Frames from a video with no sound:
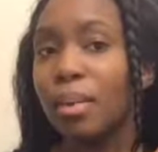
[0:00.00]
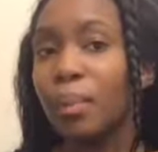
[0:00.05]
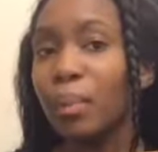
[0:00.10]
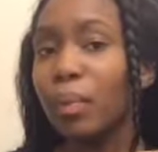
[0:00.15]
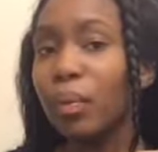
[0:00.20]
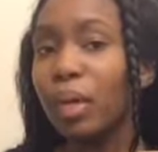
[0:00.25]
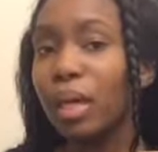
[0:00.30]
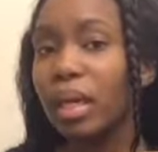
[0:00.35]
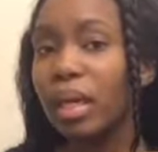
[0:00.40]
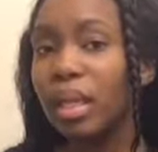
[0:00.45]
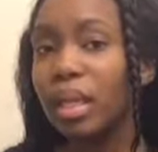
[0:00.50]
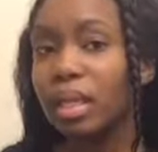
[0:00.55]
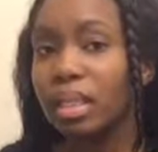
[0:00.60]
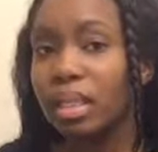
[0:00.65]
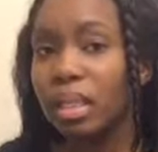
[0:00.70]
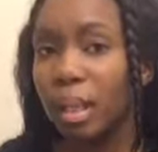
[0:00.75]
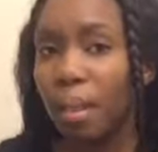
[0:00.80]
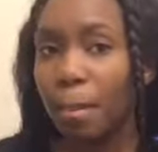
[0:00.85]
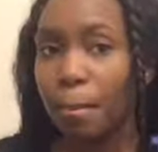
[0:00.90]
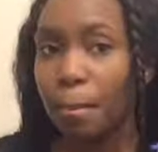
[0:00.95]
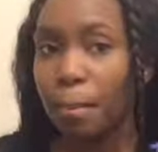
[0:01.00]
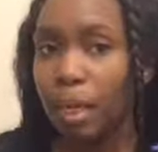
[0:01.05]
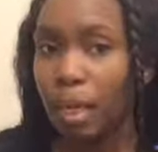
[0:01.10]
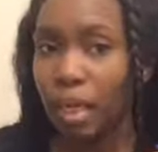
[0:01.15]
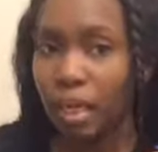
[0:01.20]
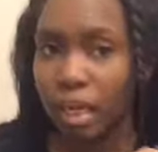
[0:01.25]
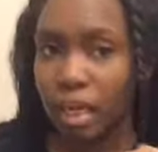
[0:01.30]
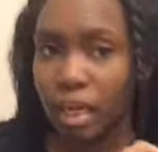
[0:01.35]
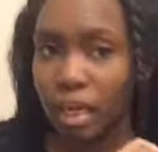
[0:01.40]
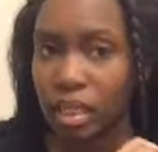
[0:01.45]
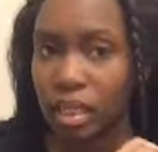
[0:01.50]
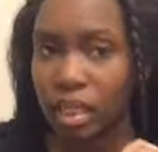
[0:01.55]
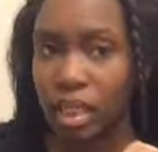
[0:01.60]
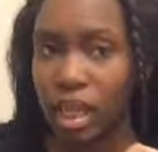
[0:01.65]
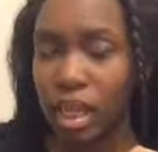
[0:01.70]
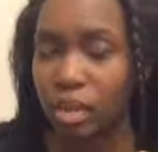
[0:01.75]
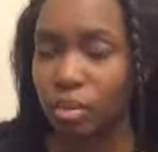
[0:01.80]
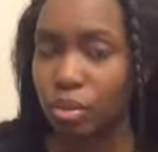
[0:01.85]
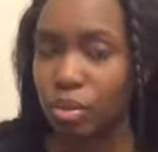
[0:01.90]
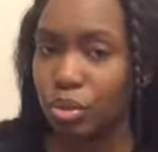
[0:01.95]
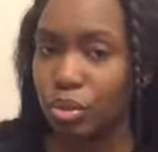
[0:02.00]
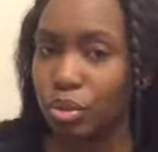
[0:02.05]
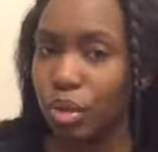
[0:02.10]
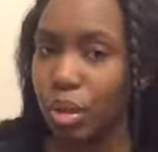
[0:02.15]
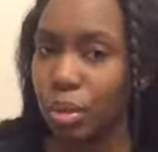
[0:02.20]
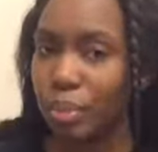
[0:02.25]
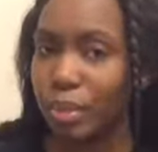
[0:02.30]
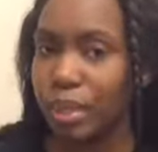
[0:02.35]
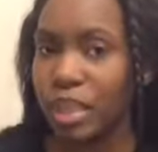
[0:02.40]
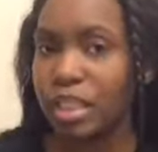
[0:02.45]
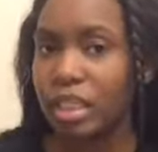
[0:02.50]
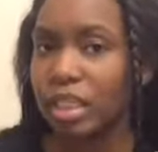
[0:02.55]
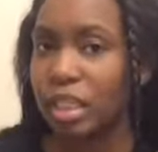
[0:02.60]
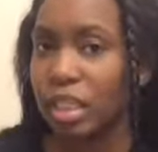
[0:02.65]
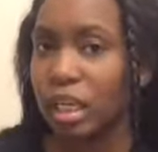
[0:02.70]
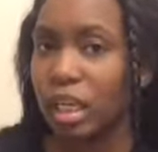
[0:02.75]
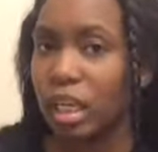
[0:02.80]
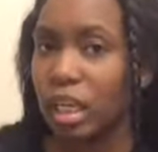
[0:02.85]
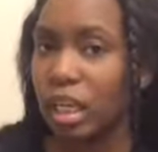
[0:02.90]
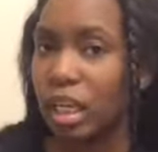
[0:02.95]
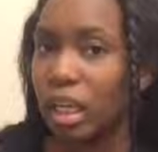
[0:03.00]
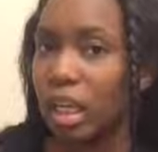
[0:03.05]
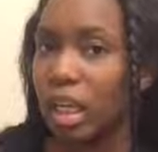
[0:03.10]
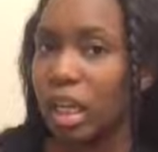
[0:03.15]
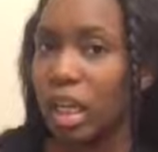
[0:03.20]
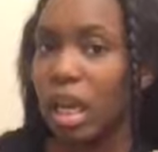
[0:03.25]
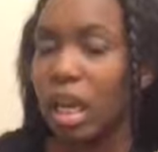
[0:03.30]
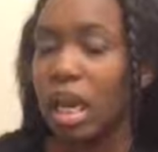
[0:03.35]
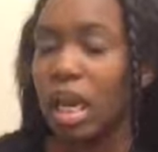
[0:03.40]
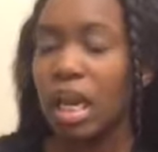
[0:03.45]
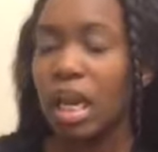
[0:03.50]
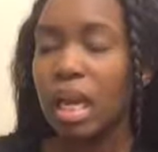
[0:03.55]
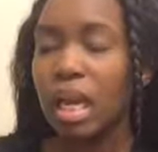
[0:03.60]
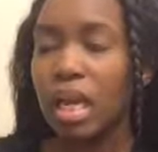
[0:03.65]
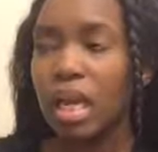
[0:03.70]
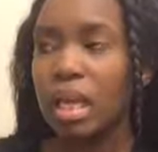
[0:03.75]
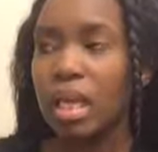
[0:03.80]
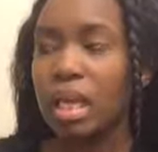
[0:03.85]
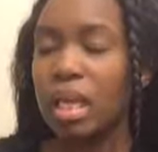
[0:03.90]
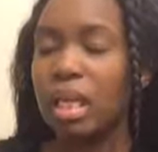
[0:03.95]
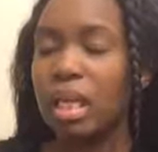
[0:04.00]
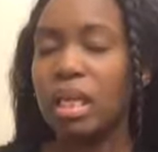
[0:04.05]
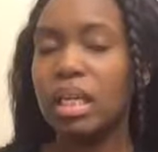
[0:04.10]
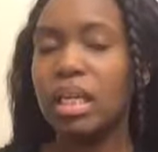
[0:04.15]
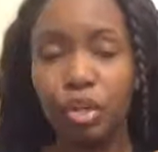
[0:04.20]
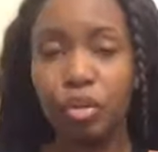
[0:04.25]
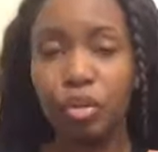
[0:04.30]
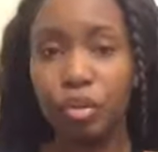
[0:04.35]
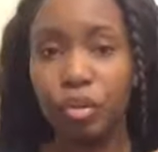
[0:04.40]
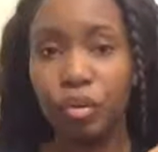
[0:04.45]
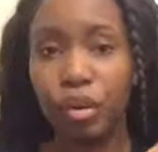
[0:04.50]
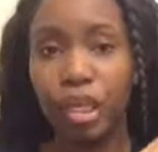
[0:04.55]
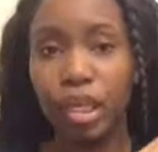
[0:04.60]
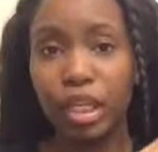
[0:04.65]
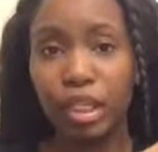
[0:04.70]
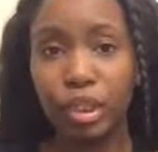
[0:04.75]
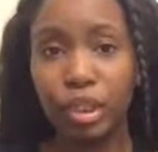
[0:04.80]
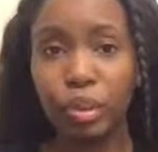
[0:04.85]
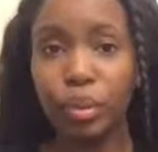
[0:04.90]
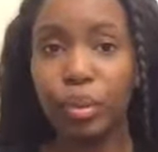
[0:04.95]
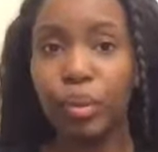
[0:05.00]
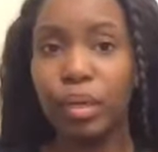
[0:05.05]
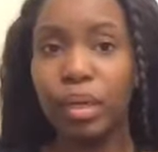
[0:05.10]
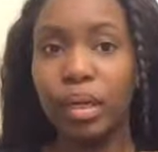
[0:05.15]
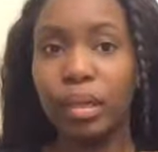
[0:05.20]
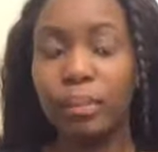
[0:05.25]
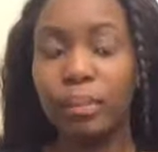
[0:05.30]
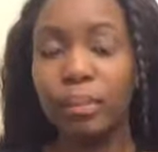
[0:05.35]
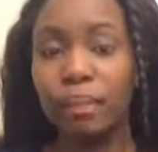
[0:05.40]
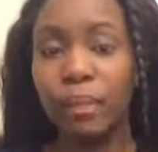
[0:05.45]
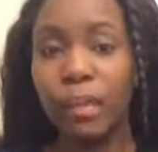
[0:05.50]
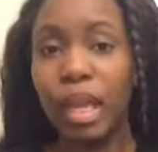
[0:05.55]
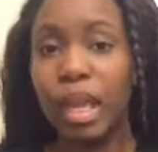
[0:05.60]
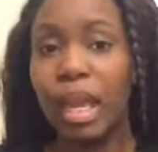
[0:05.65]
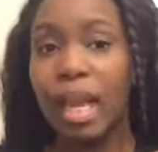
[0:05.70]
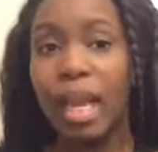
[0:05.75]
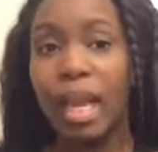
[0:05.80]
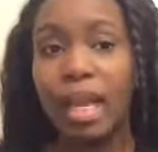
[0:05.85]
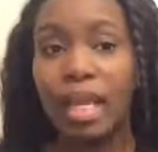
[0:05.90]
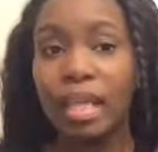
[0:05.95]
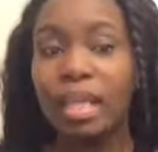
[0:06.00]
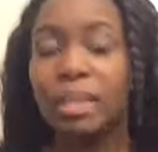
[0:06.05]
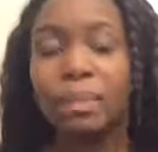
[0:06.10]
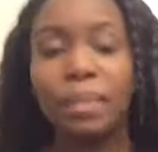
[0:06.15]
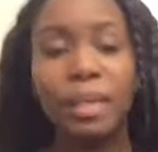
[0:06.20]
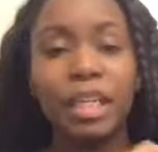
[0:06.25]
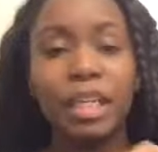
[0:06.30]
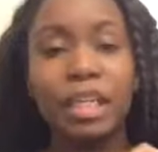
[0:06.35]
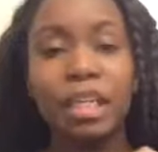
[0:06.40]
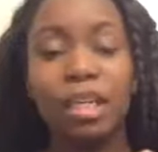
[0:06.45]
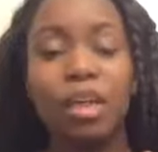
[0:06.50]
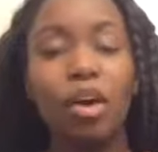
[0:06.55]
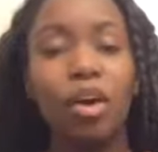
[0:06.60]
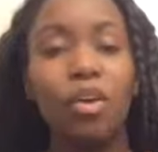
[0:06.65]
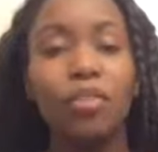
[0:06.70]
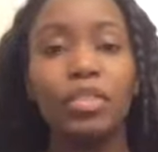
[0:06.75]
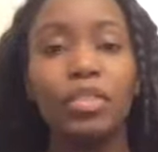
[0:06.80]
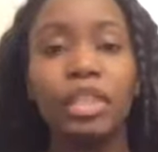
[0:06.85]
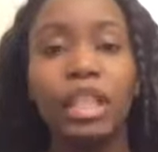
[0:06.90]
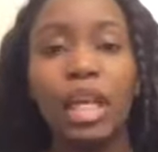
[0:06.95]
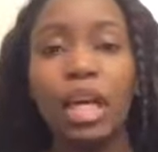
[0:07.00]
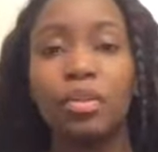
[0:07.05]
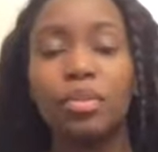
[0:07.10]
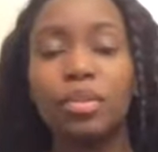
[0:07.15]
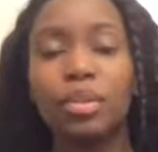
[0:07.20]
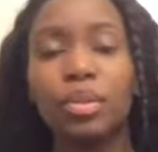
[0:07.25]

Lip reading: braids. But a sound story basically is we create a story and it's basically off of sound.